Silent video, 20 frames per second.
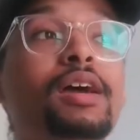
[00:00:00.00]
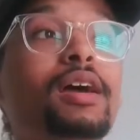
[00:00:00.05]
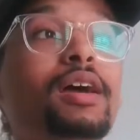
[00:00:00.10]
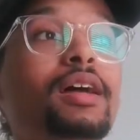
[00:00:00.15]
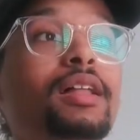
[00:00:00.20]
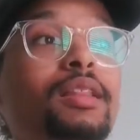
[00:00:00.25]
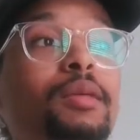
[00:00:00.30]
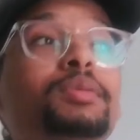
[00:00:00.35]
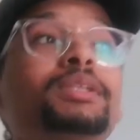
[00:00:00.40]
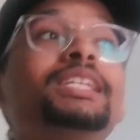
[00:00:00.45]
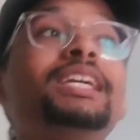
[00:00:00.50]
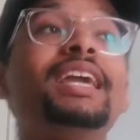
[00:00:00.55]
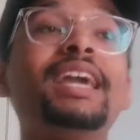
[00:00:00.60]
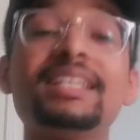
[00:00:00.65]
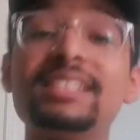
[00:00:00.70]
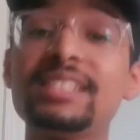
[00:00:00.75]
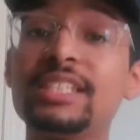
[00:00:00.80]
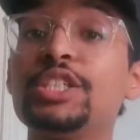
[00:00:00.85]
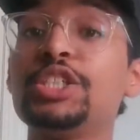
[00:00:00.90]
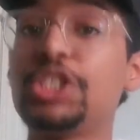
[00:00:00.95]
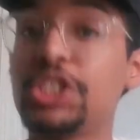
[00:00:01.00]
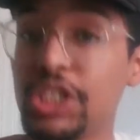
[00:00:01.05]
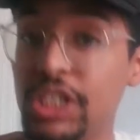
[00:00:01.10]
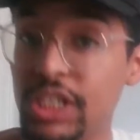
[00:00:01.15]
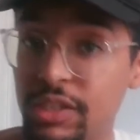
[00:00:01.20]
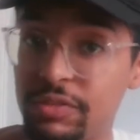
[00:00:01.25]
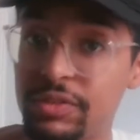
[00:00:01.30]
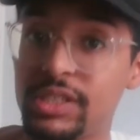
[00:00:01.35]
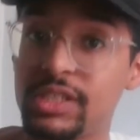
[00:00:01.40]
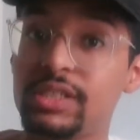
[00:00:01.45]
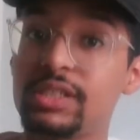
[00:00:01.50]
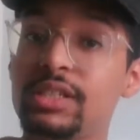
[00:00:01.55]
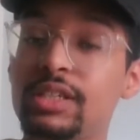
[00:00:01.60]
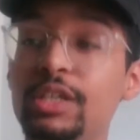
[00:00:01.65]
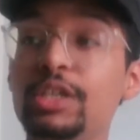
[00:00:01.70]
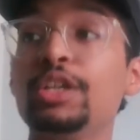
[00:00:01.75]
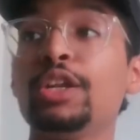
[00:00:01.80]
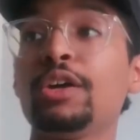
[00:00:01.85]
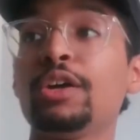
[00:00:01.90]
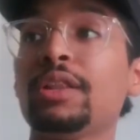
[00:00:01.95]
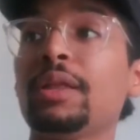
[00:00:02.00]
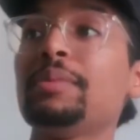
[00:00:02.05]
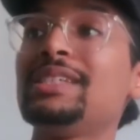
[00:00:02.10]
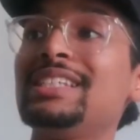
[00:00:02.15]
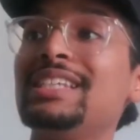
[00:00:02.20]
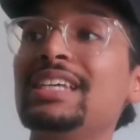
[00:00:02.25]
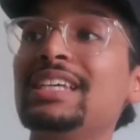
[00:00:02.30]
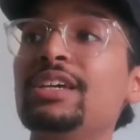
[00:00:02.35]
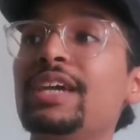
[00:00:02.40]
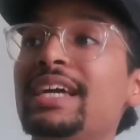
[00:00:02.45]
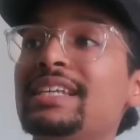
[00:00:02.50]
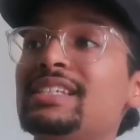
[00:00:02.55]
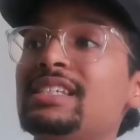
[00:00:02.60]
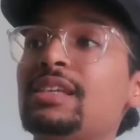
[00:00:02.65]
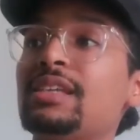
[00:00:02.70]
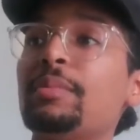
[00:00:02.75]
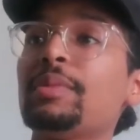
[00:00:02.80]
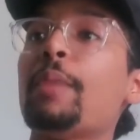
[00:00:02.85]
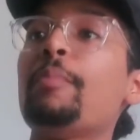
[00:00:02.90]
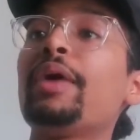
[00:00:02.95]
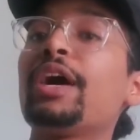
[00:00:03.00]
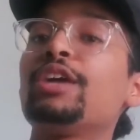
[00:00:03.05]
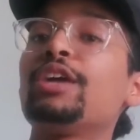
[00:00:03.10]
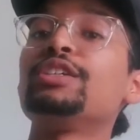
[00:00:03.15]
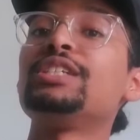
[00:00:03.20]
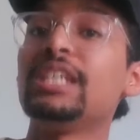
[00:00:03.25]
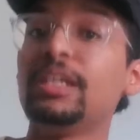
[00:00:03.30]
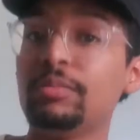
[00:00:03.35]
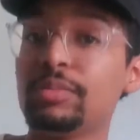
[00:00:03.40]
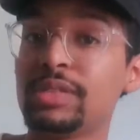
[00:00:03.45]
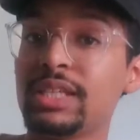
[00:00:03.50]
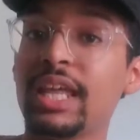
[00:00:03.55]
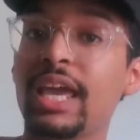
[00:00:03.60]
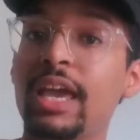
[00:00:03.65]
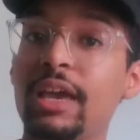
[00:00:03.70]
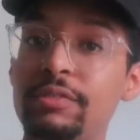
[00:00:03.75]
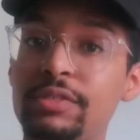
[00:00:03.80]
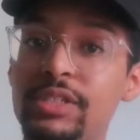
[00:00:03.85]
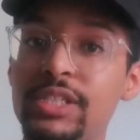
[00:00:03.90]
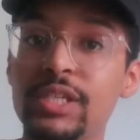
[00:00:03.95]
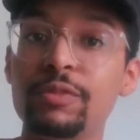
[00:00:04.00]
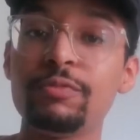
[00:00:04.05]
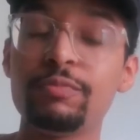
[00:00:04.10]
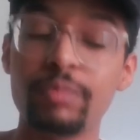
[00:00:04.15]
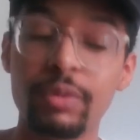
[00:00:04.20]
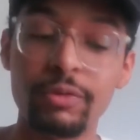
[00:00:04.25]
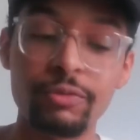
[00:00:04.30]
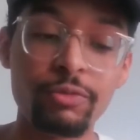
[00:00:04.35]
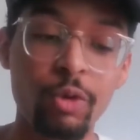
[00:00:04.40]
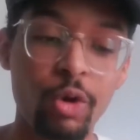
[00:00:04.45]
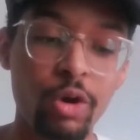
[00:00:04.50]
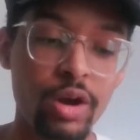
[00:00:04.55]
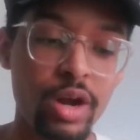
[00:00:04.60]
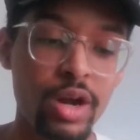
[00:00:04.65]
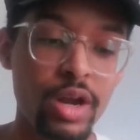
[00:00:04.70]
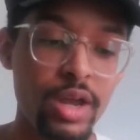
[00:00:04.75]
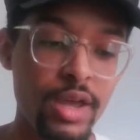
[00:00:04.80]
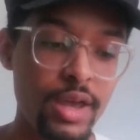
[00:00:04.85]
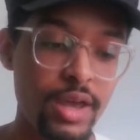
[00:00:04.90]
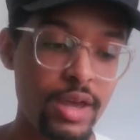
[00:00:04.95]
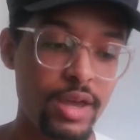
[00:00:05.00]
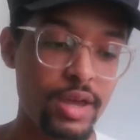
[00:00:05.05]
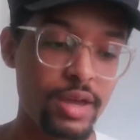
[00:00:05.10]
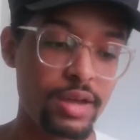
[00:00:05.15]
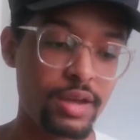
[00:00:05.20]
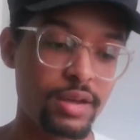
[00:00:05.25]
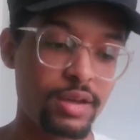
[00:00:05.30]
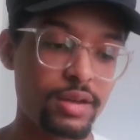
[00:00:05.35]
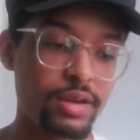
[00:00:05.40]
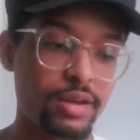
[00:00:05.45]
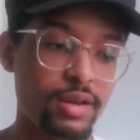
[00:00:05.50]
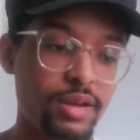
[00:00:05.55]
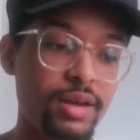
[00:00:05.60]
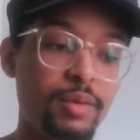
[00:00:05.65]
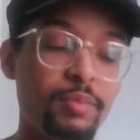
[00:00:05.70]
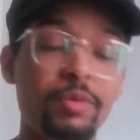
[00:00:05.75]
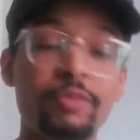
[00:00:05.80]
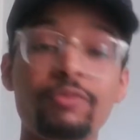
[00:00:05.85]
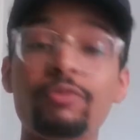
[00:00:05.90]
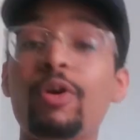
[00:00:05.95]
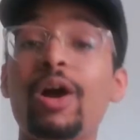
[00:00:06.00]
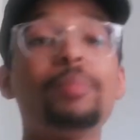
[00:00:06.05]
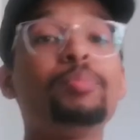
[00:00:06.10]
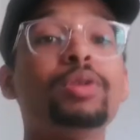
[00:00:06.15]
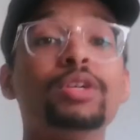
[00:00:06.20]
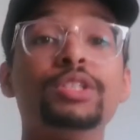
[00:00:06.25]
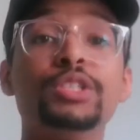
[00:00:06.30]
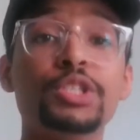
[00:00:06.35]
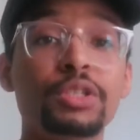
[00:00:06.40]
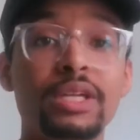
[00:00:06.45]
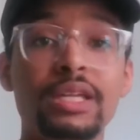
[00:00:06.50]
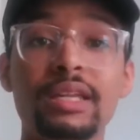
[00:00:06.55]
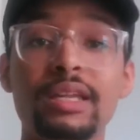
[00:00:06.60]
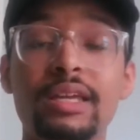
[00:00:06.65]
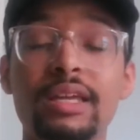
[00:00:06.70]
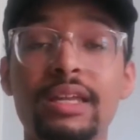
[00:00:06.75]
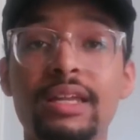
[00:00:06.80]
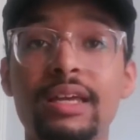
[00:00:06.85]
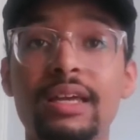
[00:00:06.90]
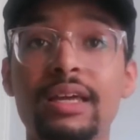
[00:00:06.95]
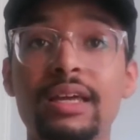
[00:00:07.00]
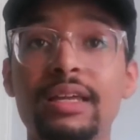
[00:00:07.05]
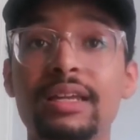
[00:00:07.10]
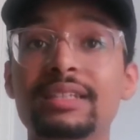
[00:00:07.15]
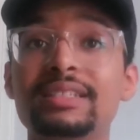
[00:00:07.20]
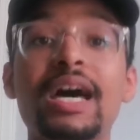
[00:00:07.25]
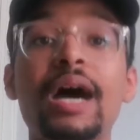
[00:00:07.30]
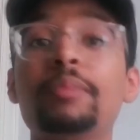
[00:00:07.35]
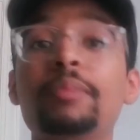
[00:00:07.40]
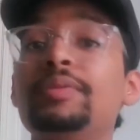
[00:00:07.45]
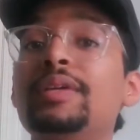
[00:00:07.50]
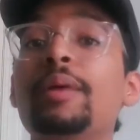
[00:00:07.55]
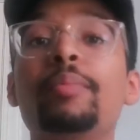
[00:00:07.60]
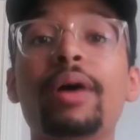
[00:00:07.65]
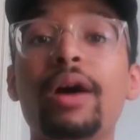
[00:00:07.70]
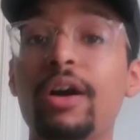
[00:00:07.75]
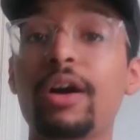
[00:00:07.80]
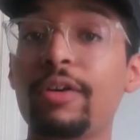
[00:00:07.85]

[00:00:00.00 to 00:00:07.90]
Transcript: Let me see you against the Chiefs. Let me see you against some of the better teams in the AFC before I put you in a top 10 power